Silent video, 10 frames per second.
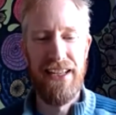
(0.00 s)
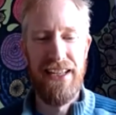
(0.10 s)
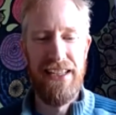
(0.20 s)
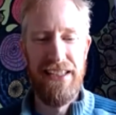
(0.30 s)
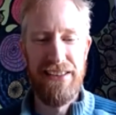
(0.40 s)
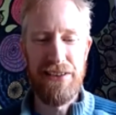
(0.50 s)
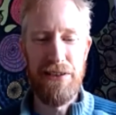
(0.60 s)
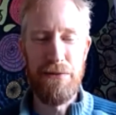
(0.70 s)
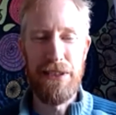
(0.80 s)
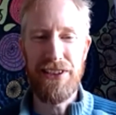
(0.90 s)
So
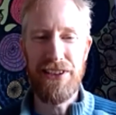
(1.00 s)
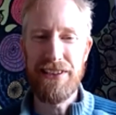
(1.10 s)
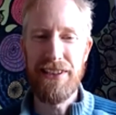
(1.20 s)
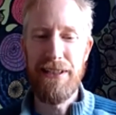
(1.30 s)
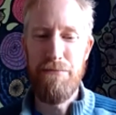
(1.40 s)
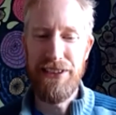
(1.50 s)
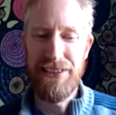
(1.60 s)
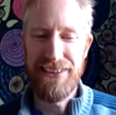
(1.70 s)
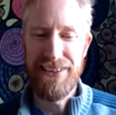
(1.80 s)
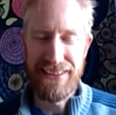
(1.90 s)
we started a
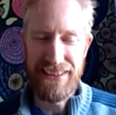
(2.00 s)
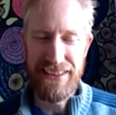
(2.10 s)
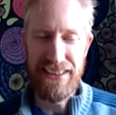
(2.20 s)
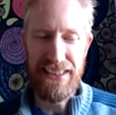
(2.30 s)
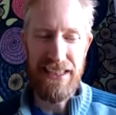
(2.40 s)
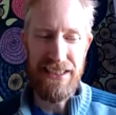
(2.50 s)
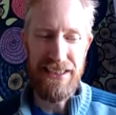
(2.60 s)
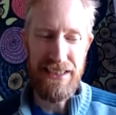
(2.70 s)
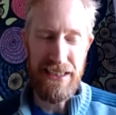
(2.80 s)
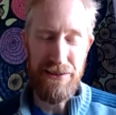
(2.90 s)
business
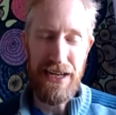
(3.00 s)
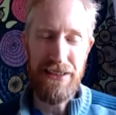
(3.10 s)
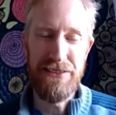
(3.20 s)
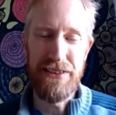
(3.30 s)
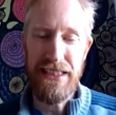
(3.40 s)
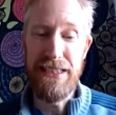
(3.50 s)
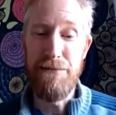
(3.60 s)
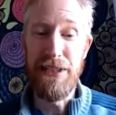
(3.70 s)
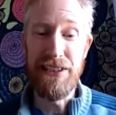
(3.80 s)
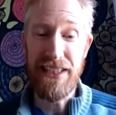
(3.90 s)
around
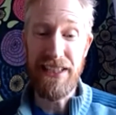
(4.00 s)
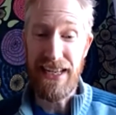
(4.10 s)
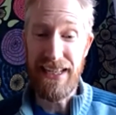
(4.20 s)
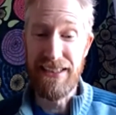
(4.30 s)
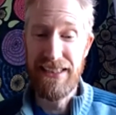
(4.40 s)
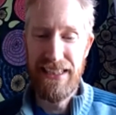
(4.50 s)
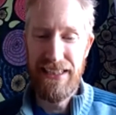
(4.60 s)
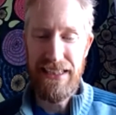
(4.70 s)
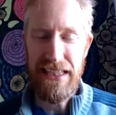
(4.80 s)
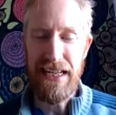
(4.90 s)
EJBCA
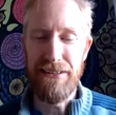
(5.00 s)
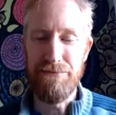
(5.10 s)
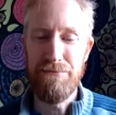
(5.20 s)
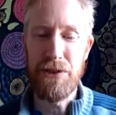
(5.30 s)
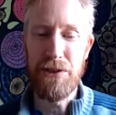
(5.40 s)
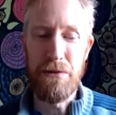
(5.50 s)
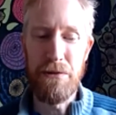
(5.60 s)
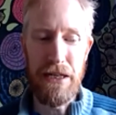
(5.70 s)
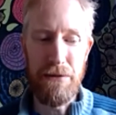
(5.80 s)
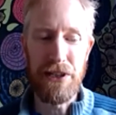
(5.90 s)

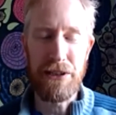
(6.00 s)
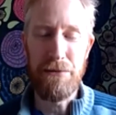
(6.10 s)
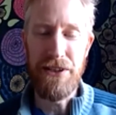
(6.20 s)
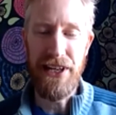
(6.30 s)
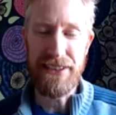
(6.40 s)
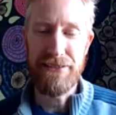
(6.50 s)
to work with that.